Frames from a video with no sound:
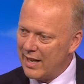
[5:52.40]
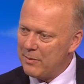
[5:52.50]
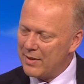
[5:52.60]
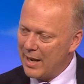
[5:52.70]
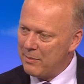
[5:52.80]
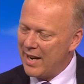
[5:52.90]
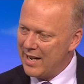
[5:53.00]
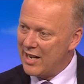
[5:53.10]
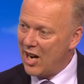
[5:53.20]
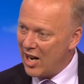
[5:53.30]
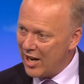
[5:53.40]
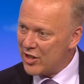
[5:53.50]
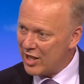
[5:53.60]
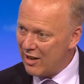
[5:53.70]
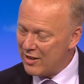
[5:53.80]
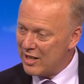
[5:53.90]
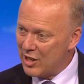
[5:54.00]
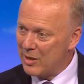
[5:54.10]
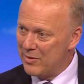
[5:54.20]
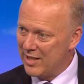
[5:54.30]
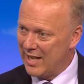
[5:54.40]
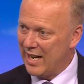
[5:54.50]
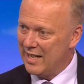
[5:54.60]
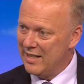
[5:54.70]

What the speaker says: They pay a higher share of their income today.